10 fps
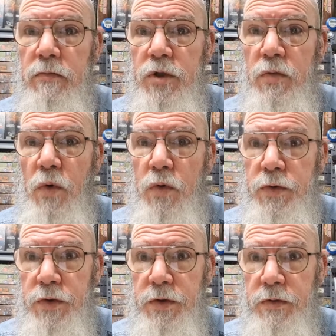
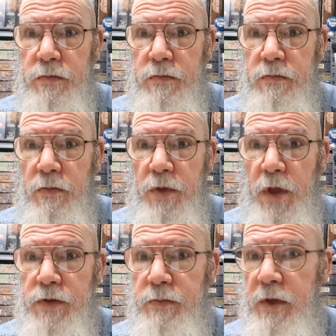towards
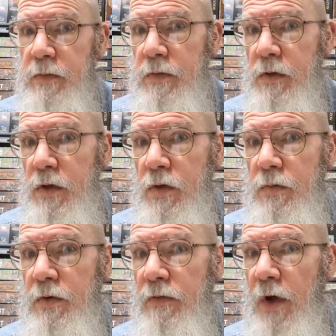those people who
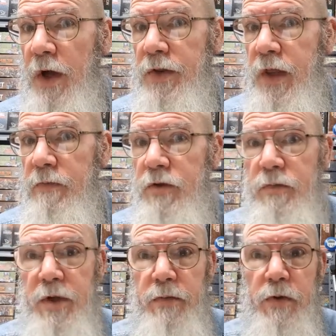provide them to
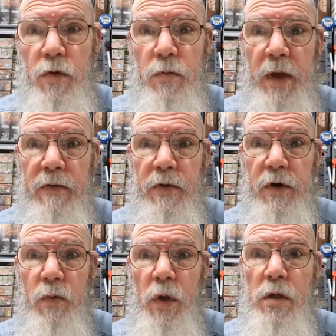people who may
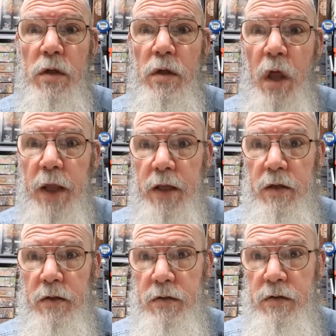very well
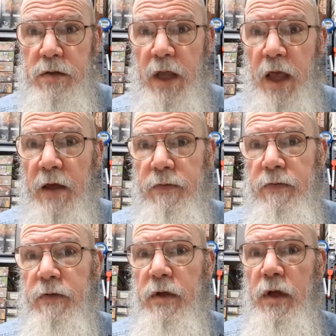like to have
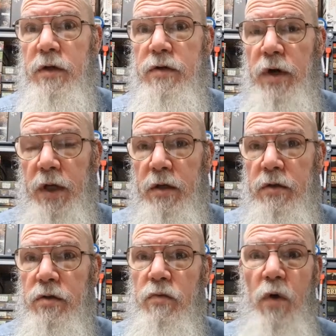a drink
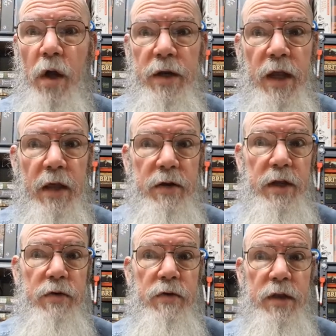to wind down
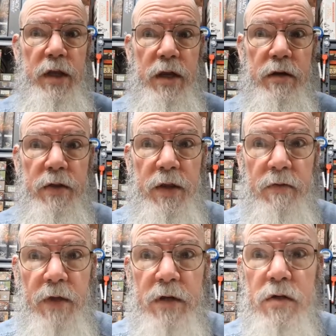either at the end of the
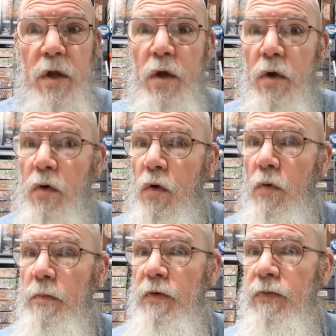event
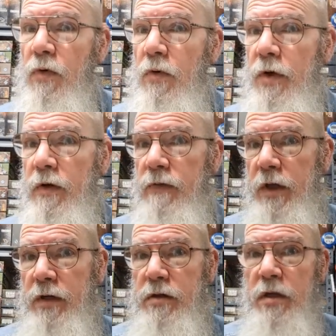or before an
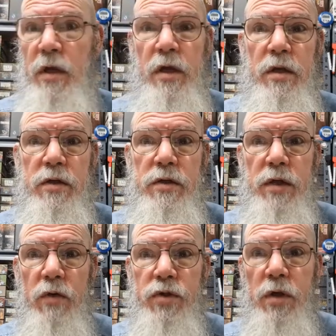event to
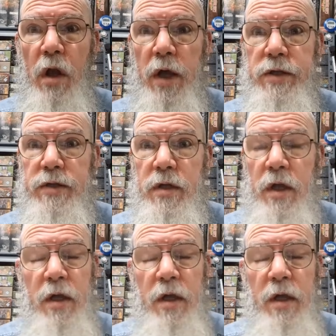socialise.